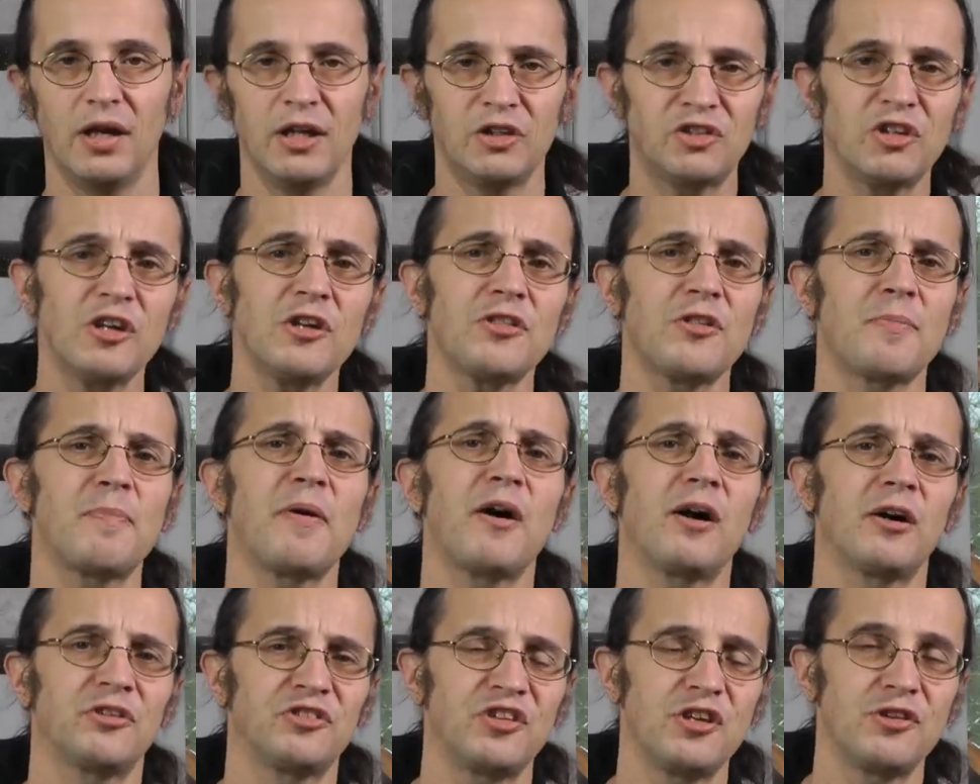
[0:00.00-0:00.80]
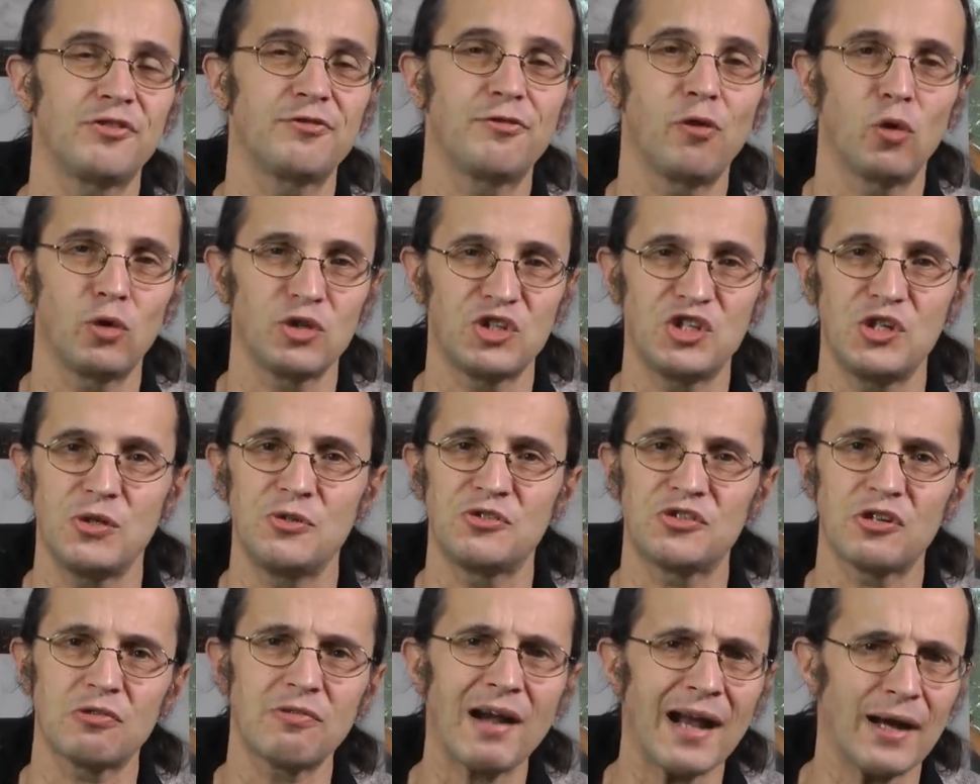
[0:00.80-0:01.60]
He turned the party's
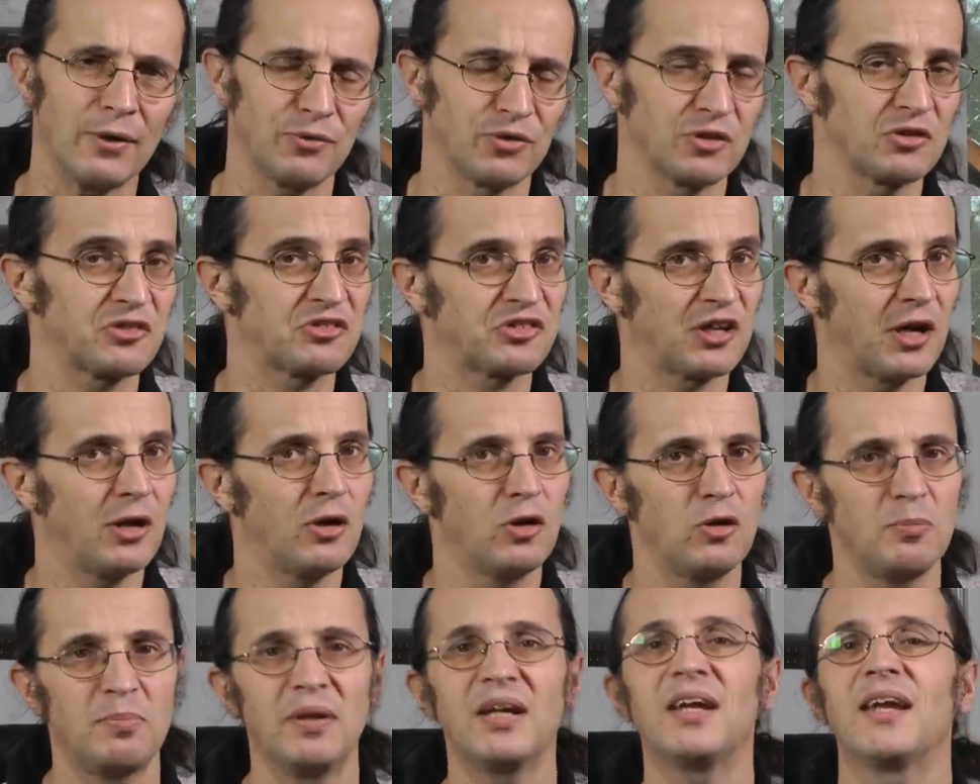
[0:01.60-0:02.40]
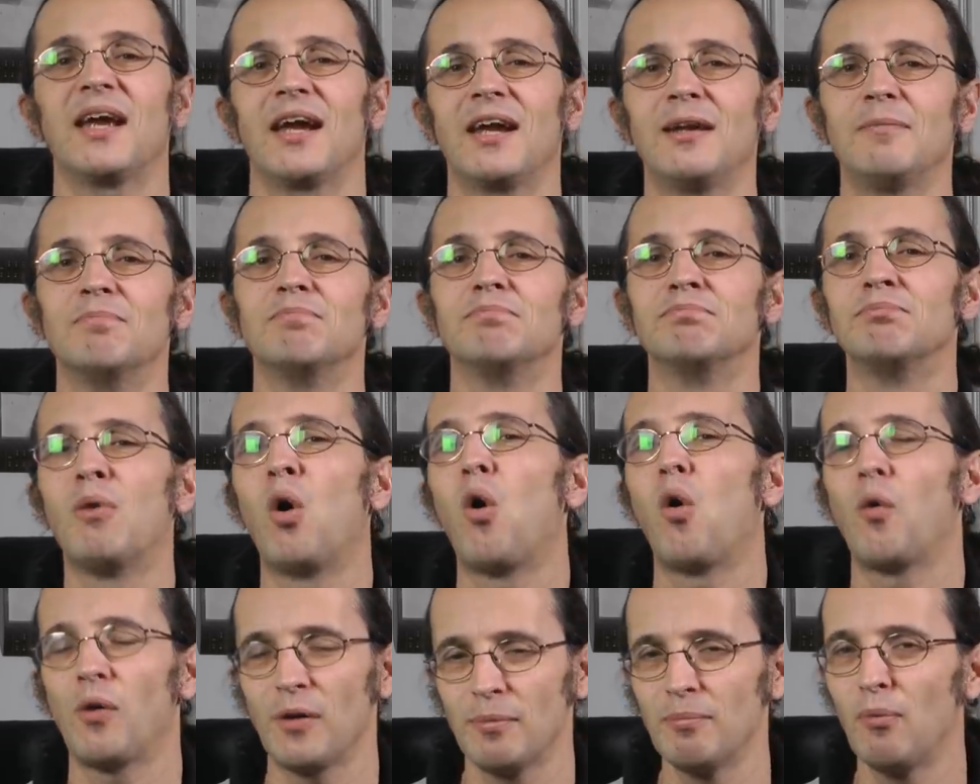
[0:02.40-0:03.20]
fortunes around and so became
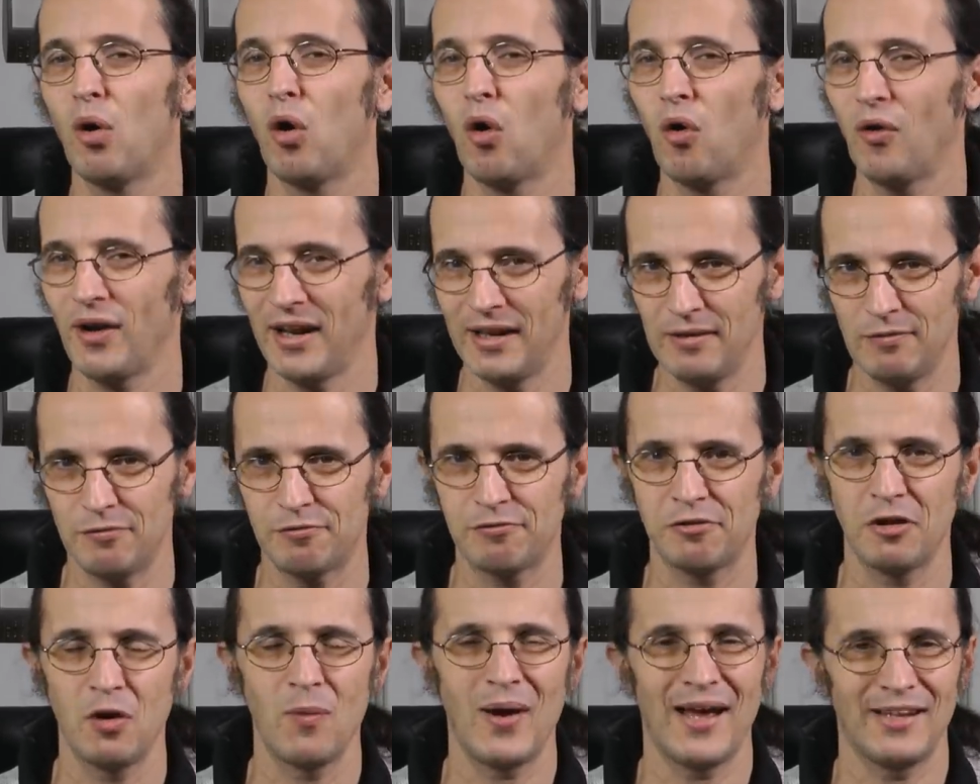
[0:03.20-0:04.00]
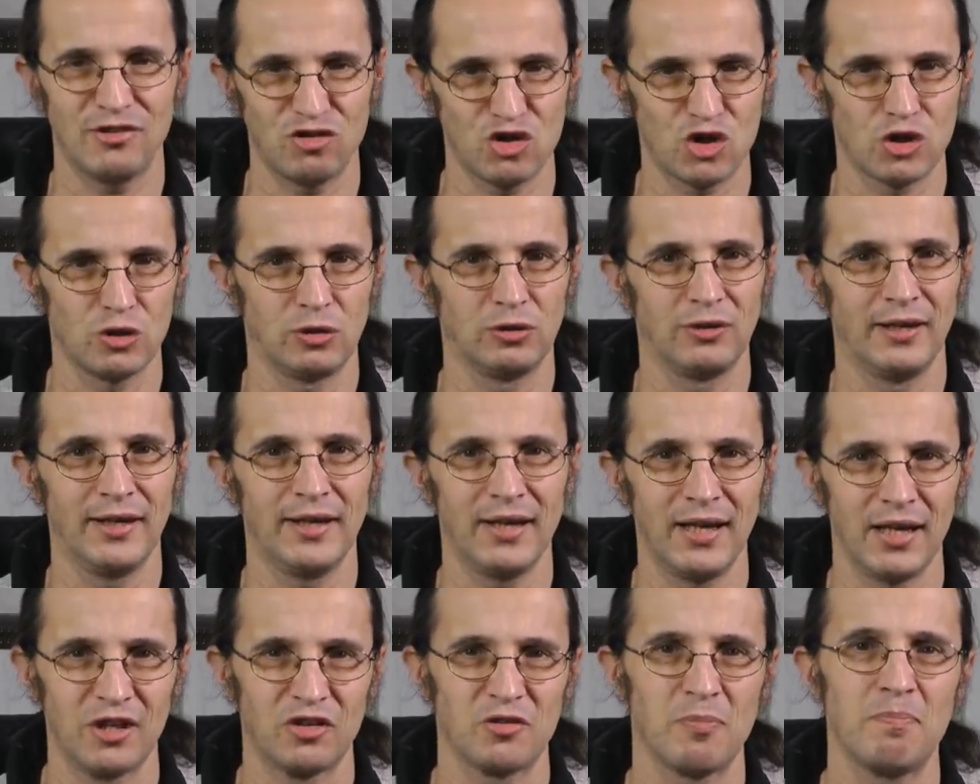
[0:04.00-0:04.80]
more and more influential
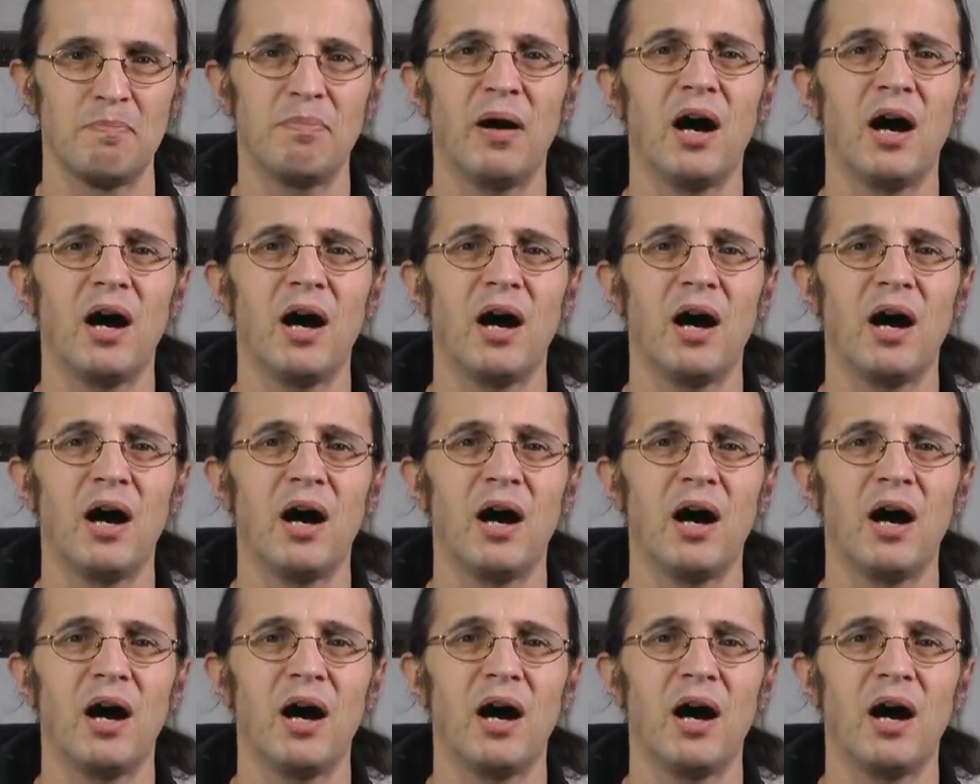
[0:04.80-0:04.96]
in it.